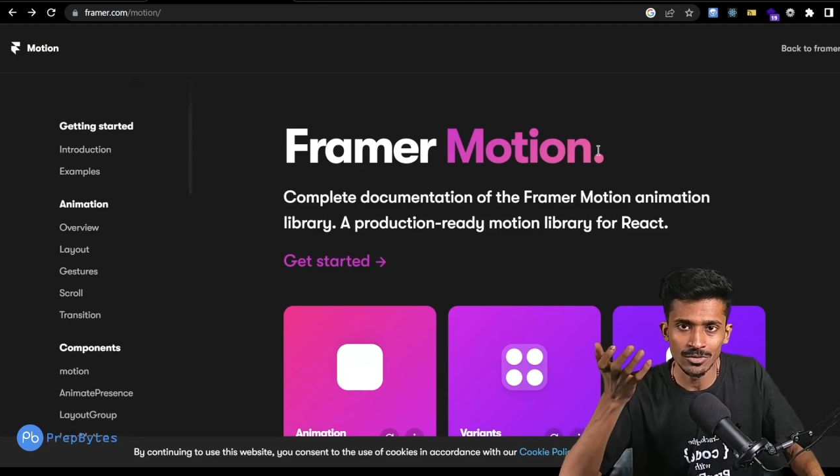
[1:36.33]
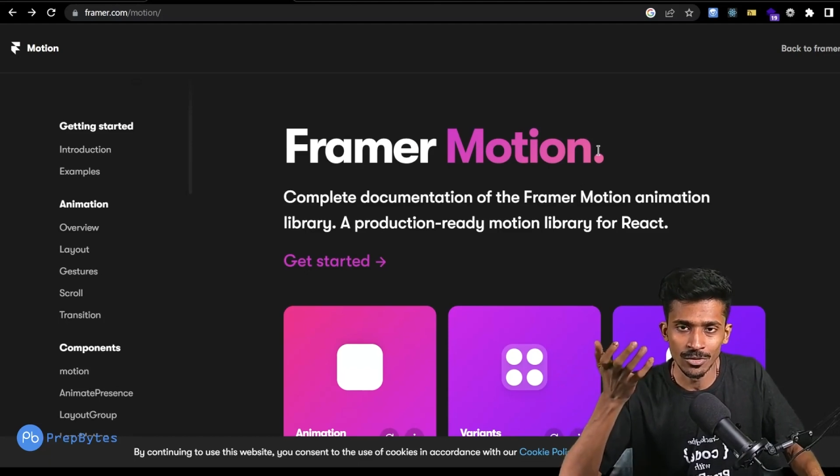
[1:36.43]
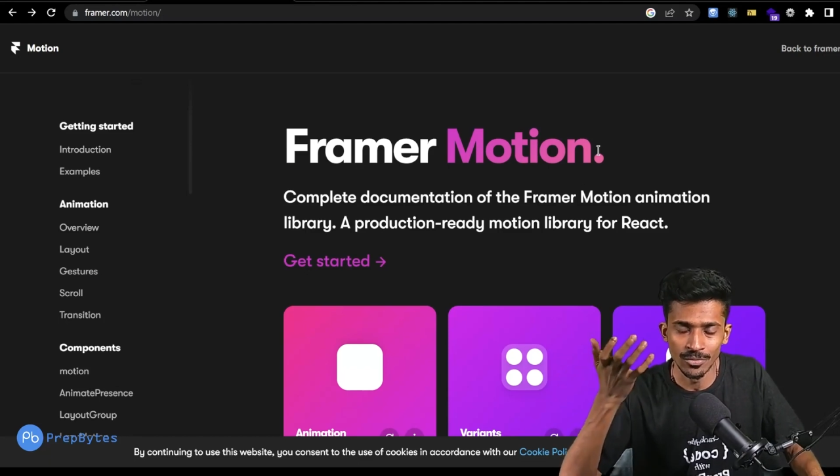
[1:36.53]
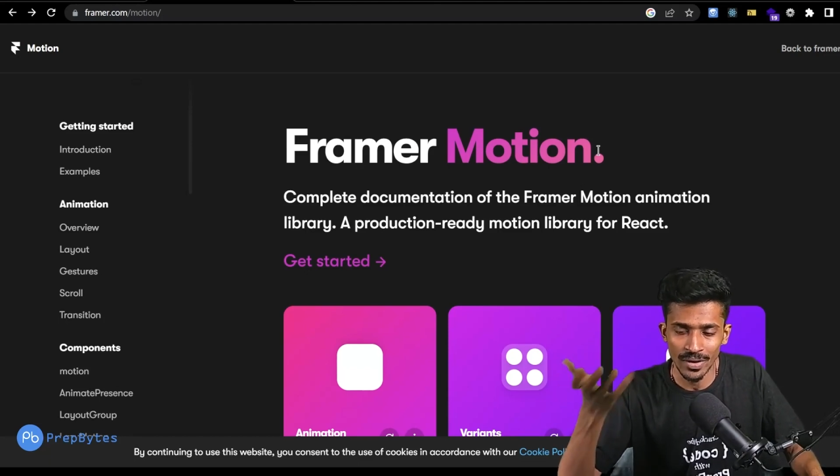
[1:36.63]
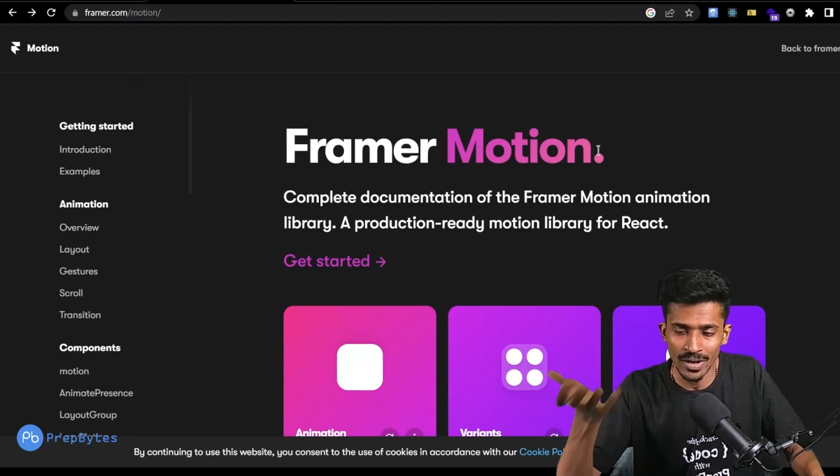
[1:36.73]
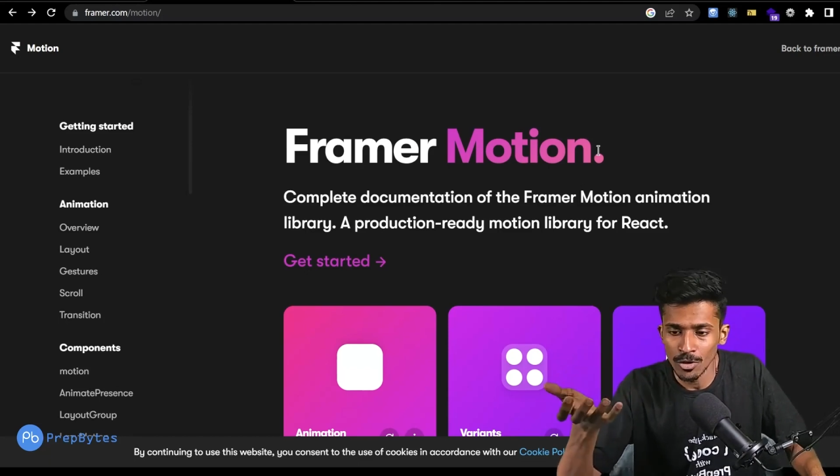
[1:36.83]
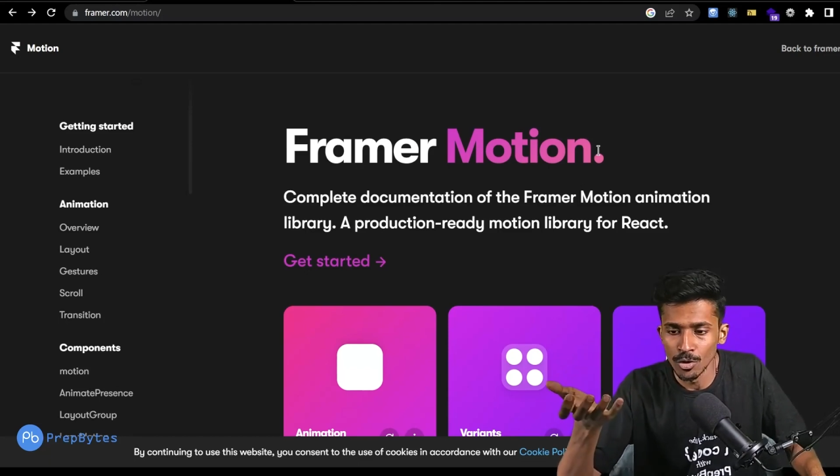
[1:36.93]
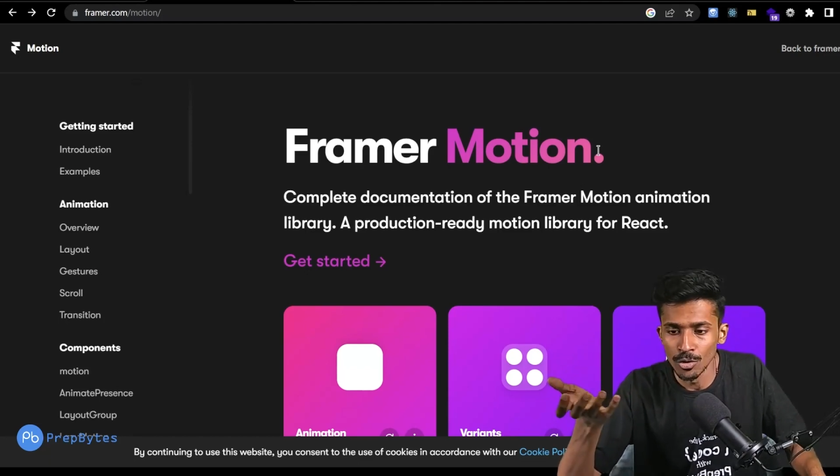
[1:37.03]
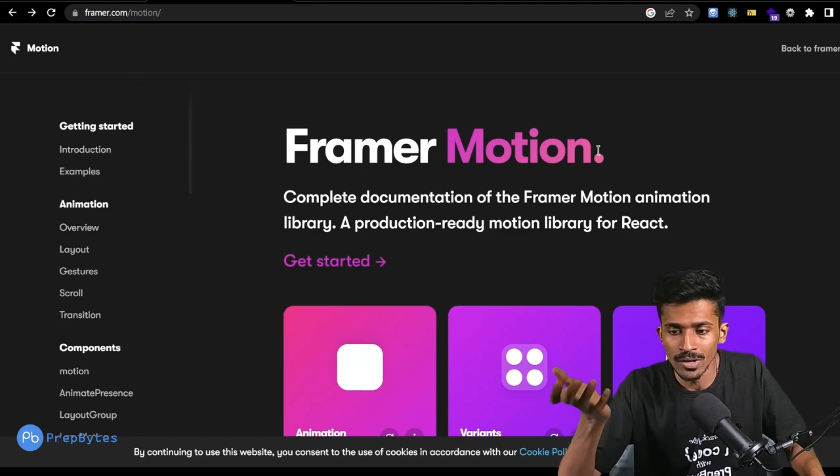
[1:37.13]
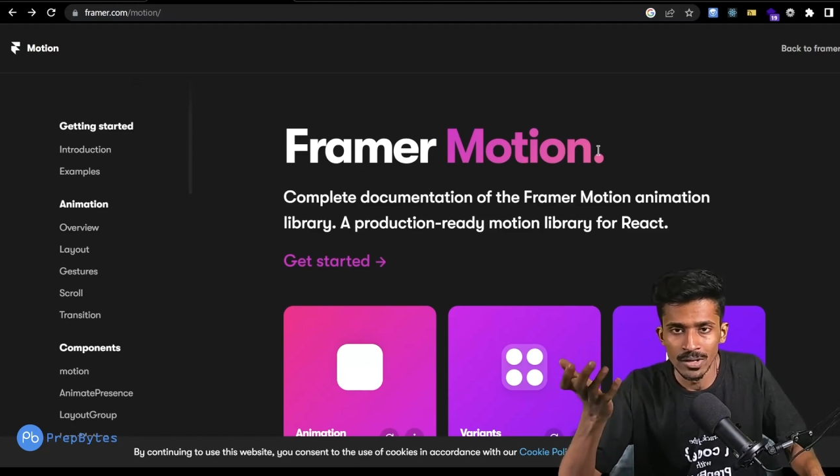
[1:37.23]
the way to go in
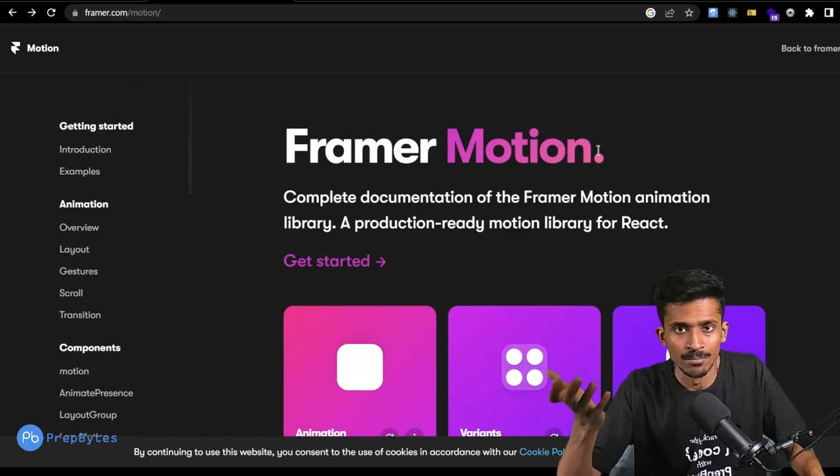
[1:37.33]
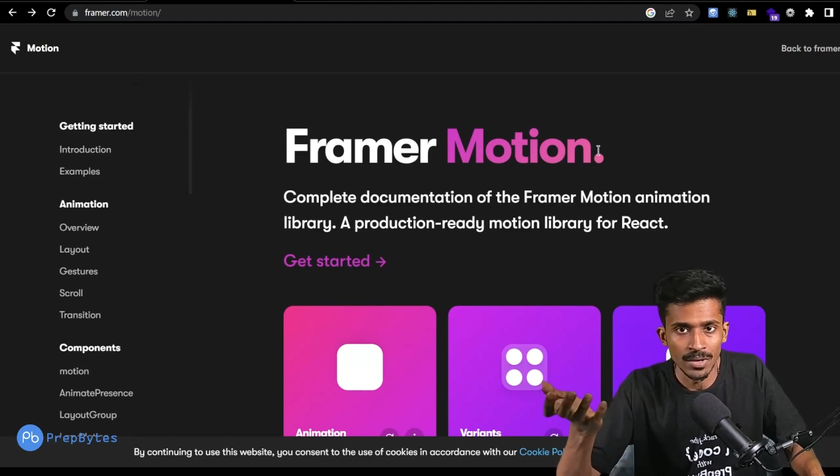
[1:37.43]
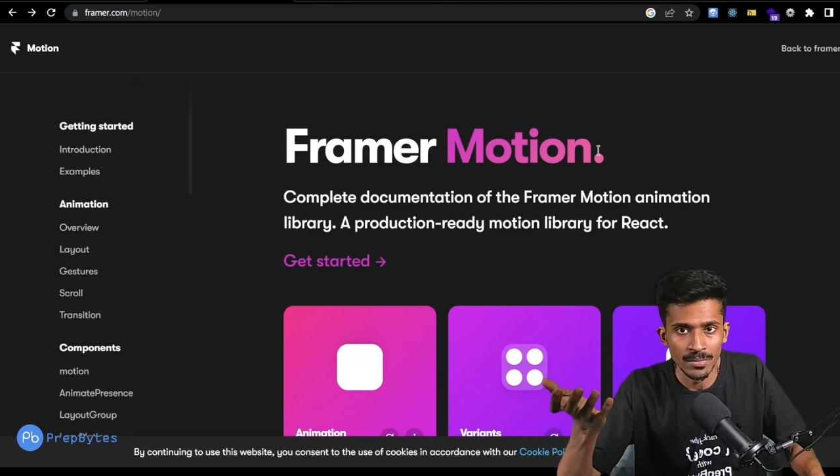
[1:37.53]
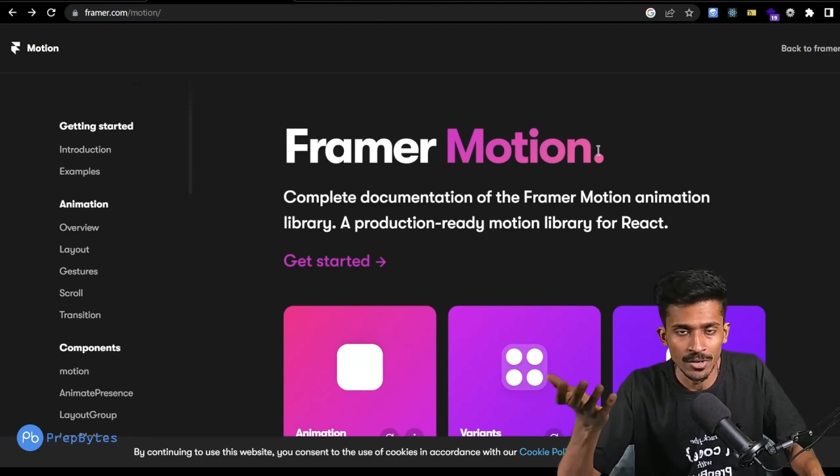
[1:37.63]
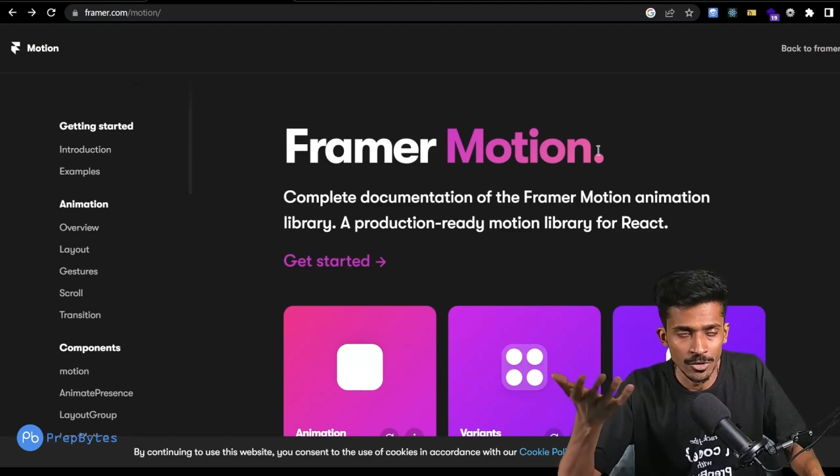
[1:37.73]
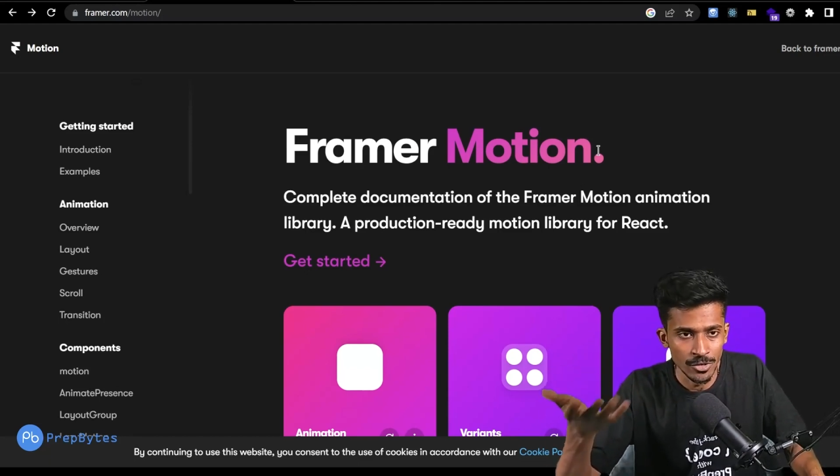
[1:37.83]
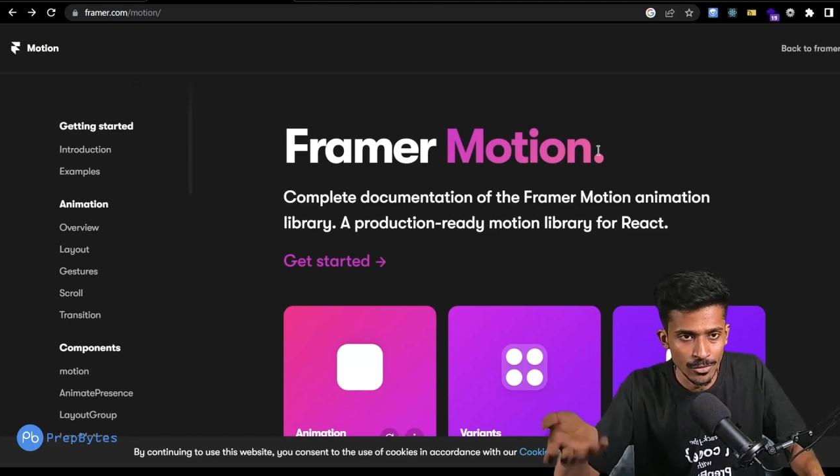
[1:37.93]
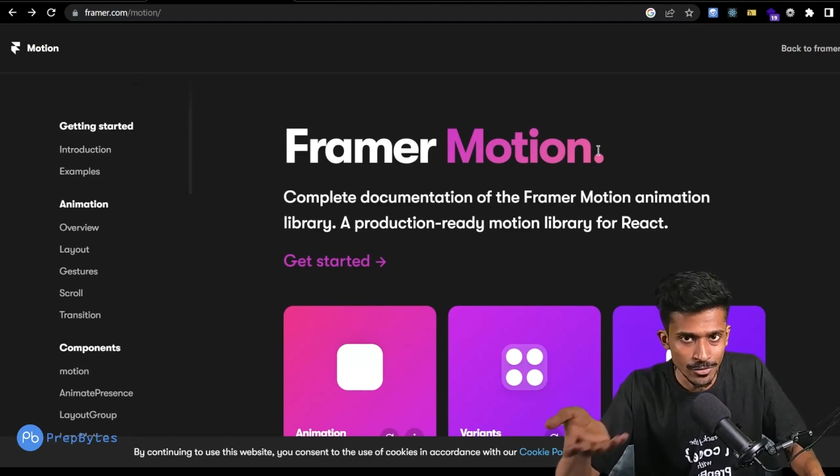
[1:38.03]
and implement or use this